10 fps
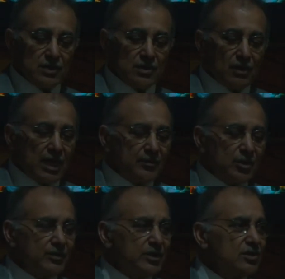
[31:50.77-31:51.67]
So I'm
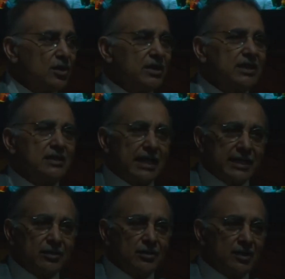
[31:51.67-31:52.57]
going to be talking
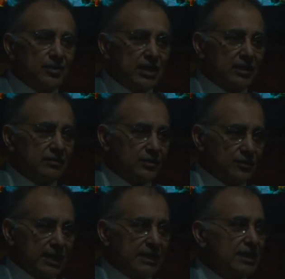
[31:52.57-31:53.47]
later about the
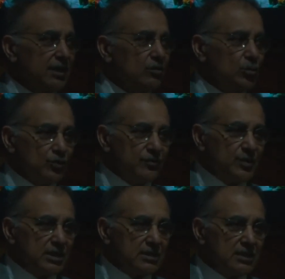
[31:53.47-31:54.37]
right care
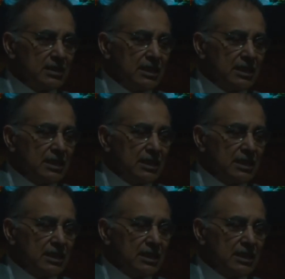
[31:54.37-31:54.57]
movement,